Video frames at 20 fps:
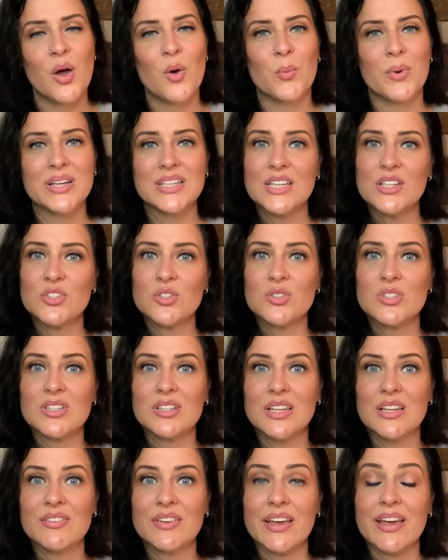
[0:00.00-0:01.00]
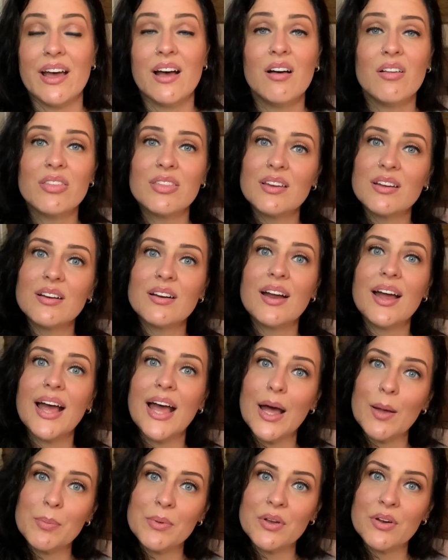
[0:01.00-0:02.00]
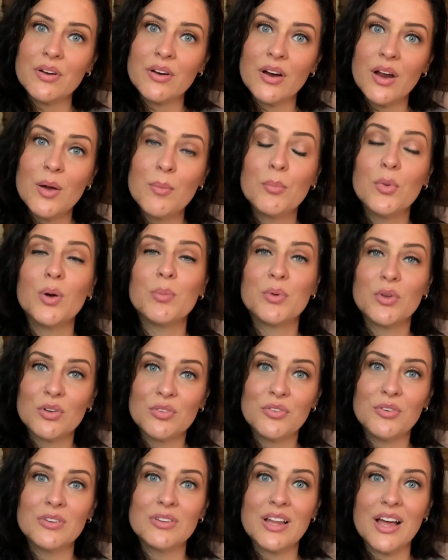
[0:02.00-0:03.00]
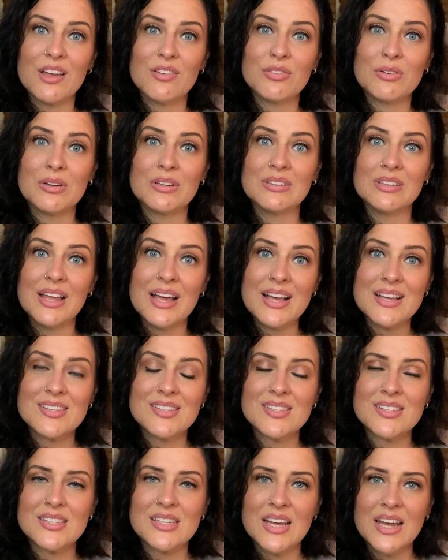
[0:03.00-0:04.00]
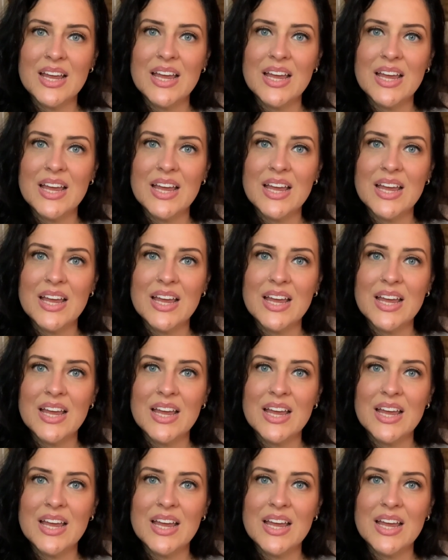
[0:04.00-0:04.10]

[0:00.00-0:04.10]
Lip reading: we teach you to live a healthier, happier, more beautiful life on less.